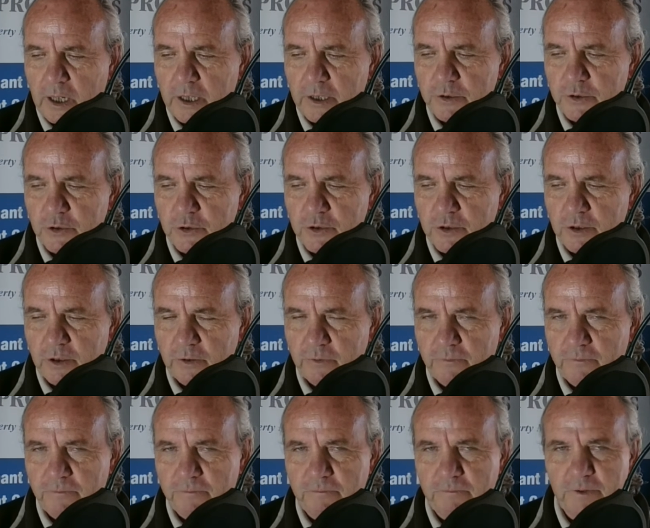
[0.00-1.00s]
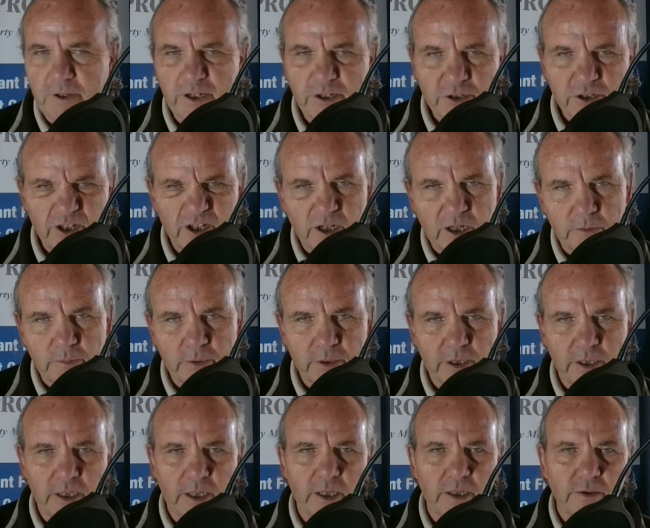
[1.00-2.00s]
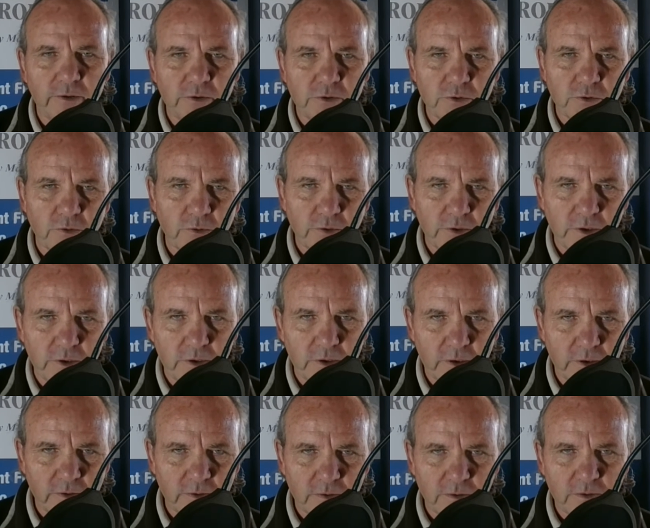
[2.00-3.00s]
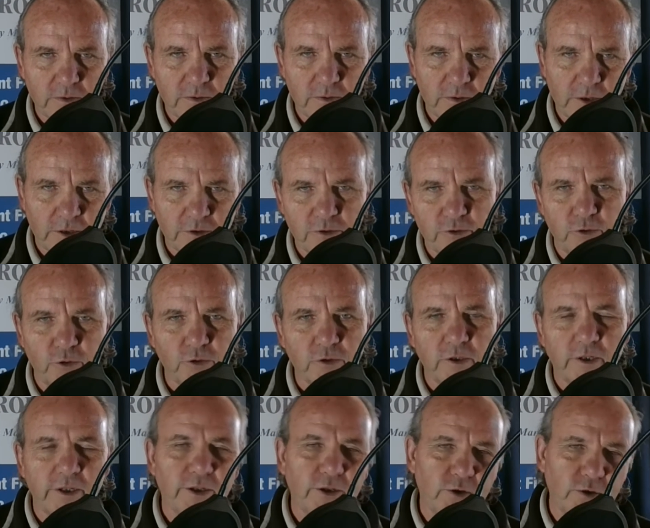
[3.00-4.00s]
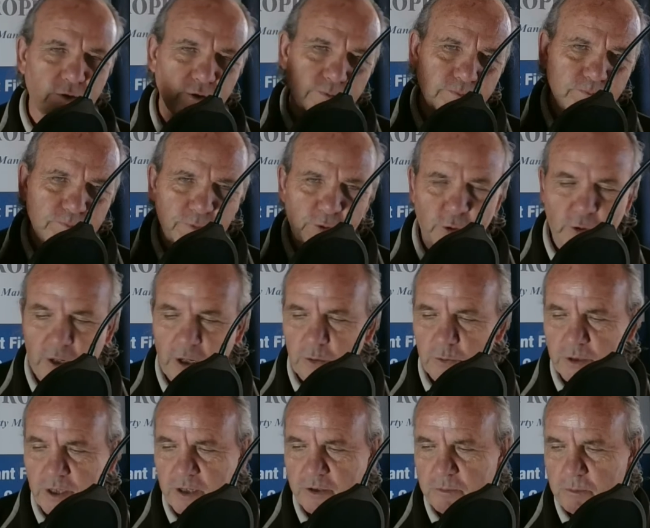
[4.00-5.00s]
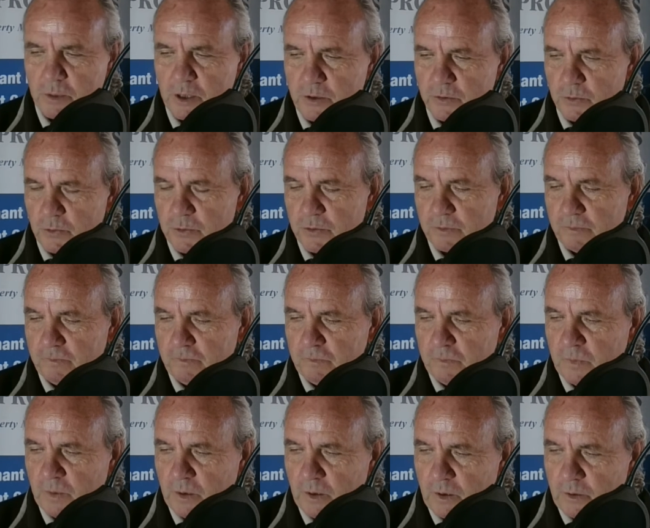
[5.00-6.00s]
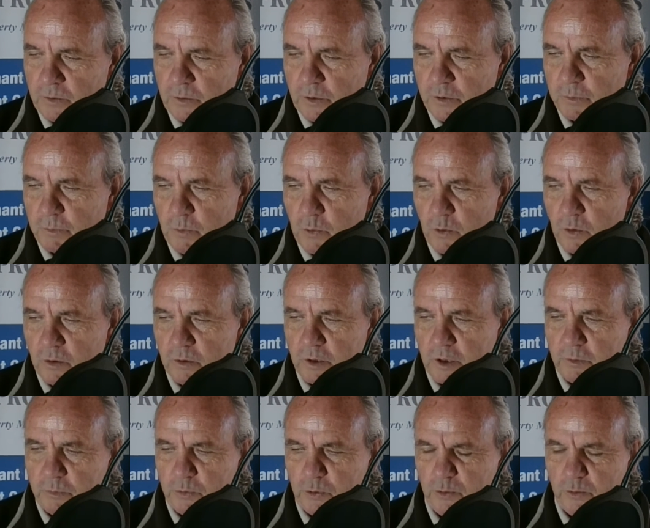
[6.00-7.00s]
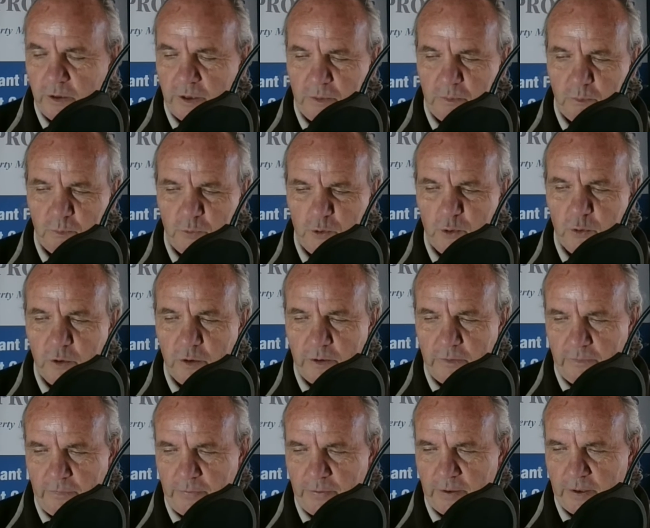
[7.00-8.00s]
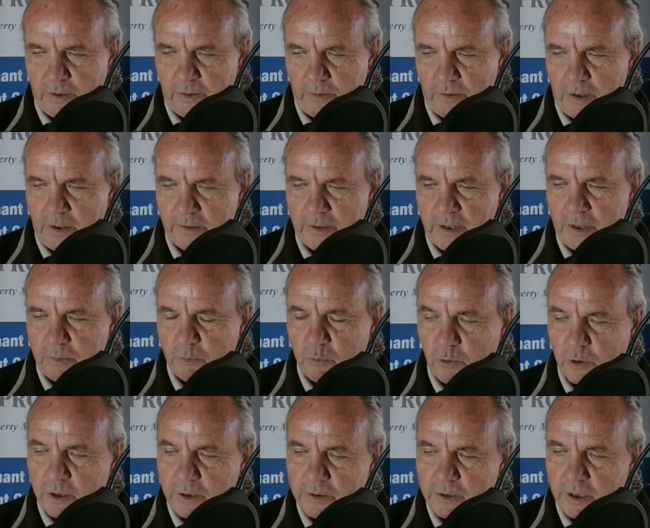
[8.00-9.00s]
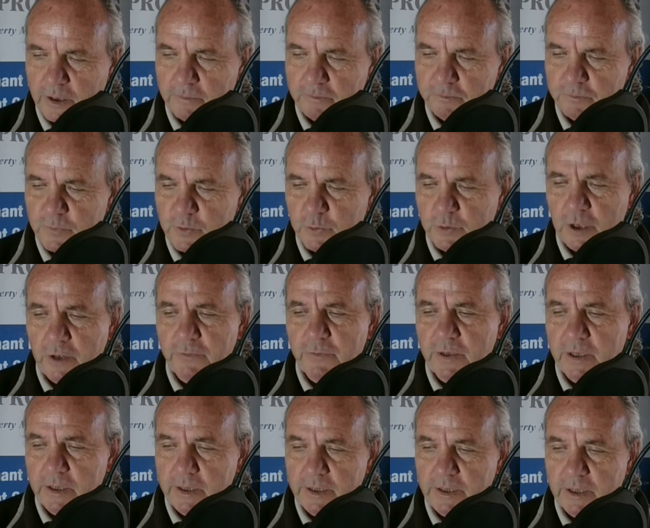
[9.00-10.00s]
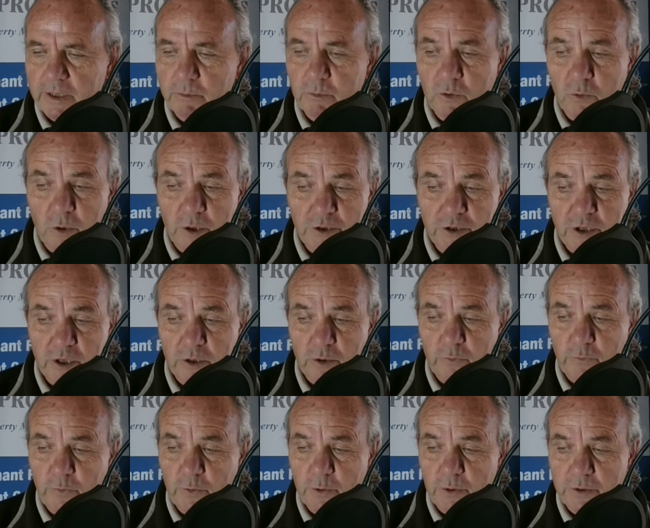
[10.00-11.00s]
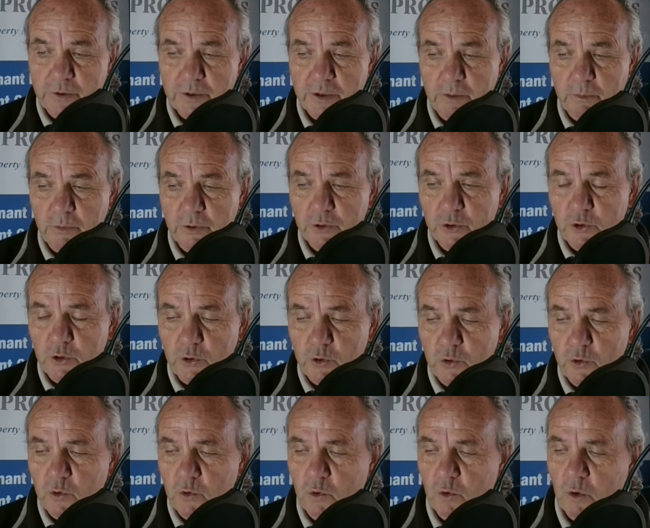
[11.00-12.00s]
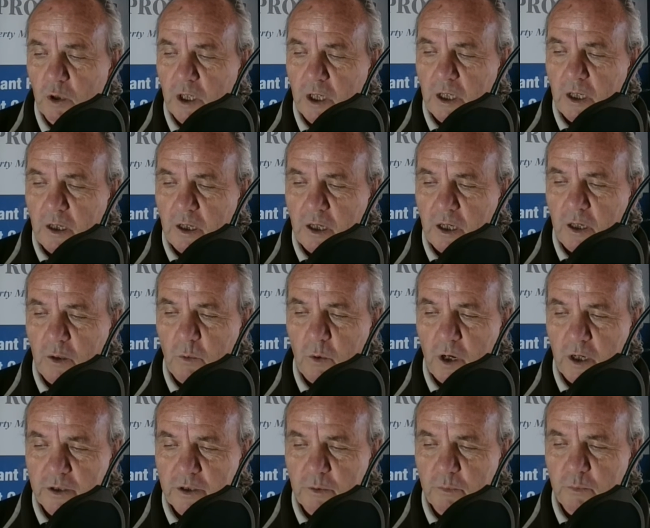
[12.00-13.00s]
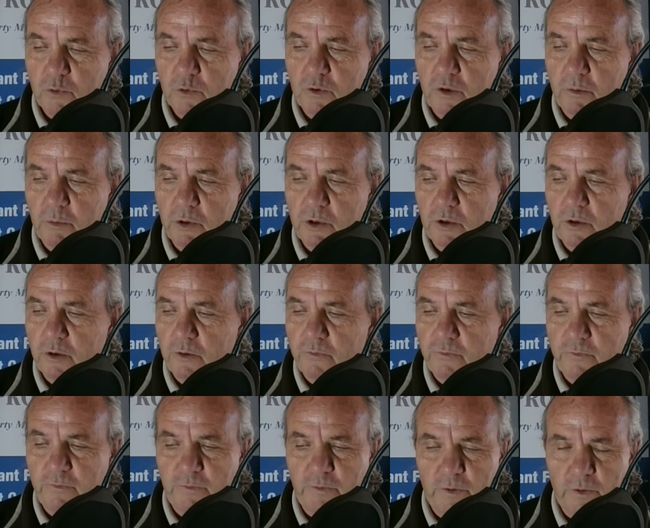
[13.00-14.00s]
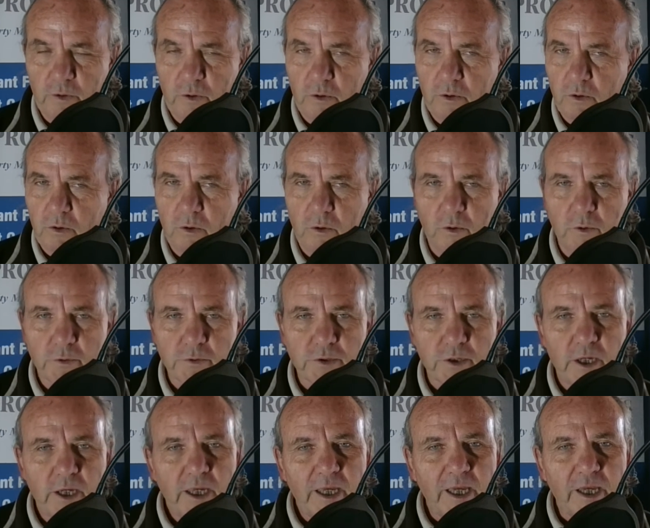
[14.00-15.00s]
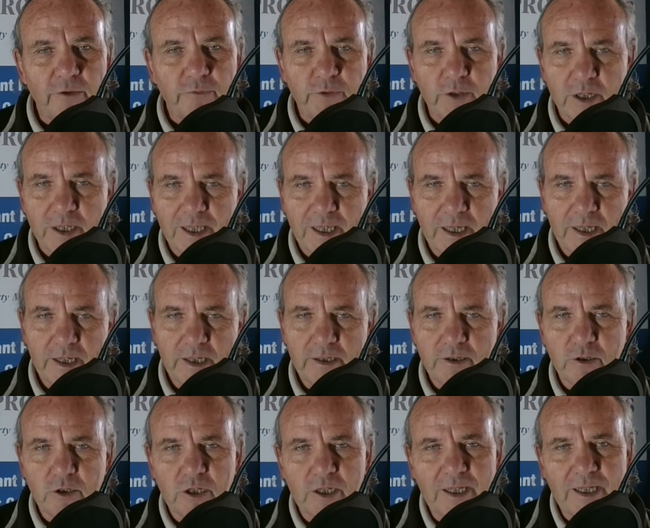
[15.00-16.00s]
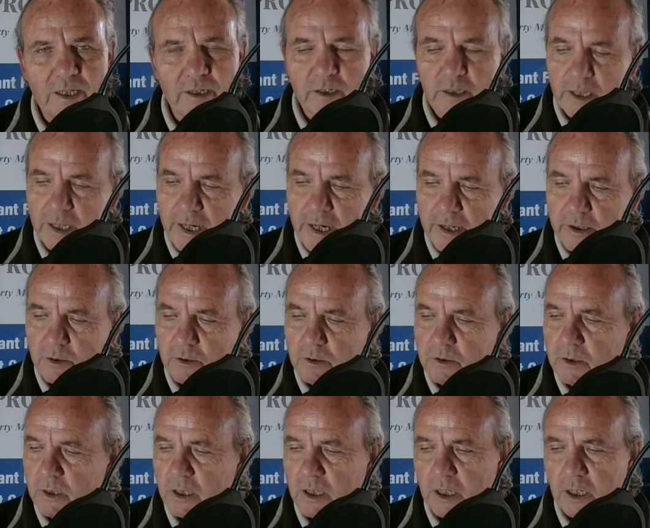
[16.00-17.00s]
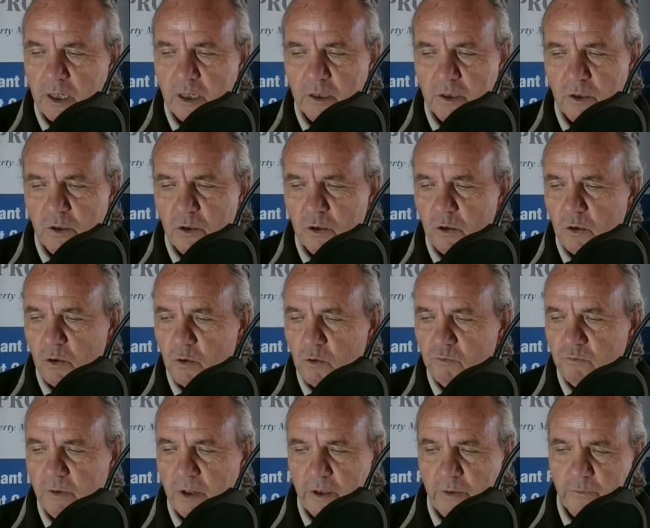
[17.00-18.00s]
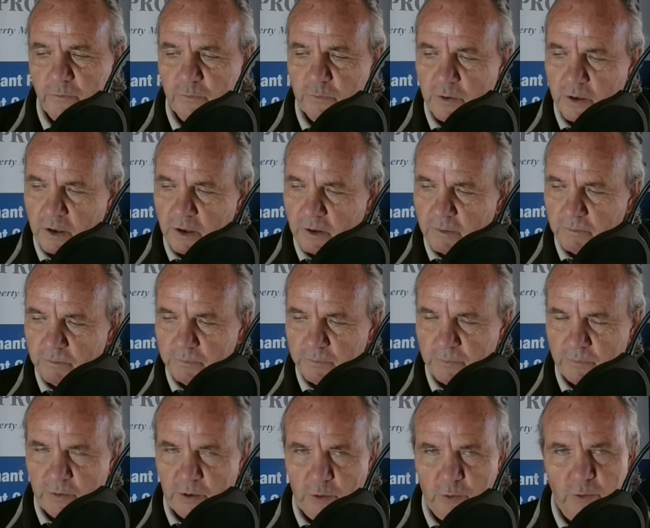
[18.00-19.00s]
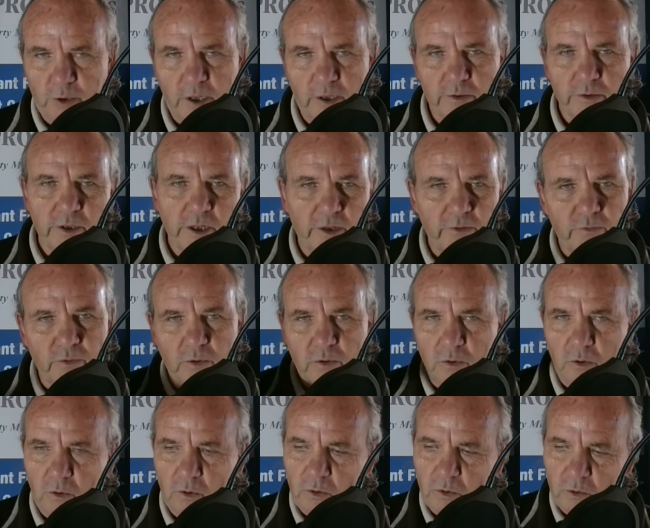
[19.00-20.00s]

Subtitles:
just to finish it up again so that it doesn't look like your house has measles. So it's more a beauty thing at that point in time. So definitely, number one, check the furnace. Number two, walk the perimeter, fill all the holes. If you can get a ladder, go right from the ground level all the